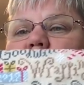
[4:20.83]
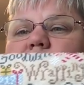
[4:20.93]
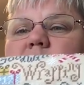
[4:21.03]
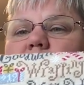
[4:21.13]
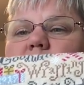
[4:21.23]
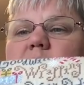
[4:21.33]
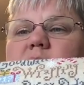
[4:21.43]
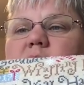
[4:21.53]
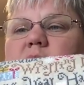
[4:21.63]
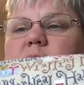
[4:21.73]
So I
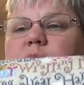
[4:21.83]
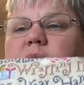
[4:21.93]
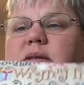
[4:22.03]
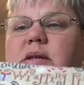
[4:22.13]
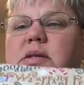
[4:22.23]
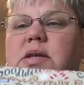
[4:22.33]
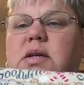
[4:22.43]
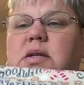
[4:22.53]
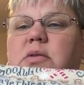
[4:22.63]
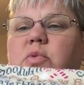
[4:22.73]
did the presents, I
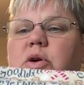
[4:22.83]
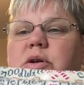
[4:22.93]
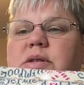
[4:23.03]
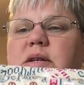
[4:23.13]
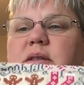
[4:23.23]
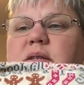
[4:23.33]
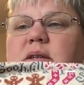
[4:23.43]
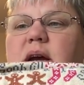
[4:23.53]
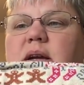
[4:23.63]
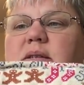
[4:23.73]
did the words, I did the
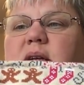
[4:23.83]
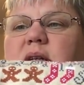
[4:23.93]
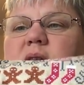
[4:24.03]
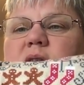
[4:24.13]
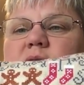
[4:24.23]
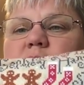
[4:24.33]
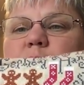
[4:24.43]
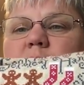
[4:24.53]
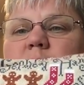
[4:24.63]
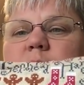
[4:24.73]
stockings, I did the
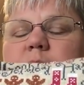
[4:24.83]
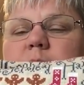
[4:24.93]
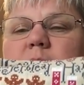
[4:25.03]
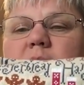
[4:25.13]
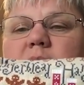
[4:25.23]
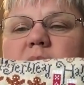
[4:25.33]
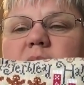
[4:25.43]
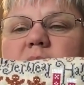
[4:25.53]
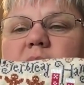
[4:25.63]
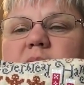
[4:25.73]
gingerbread men,
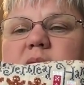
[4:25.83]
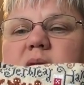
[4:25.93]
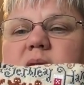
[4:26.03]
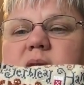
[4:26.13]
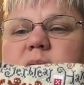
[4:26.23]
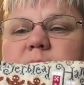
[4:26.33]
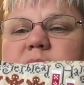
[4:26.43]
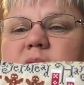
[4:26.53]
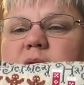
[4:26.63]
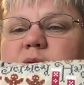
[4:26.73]
and then I did this
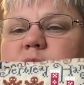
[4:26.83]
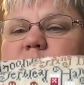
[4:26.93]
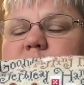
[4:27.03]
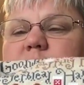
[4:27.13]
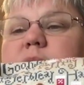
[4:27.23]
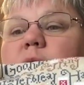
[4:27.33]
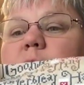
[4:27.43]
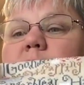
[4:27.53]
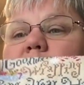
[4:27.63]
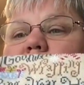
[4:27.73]
myself once I was home.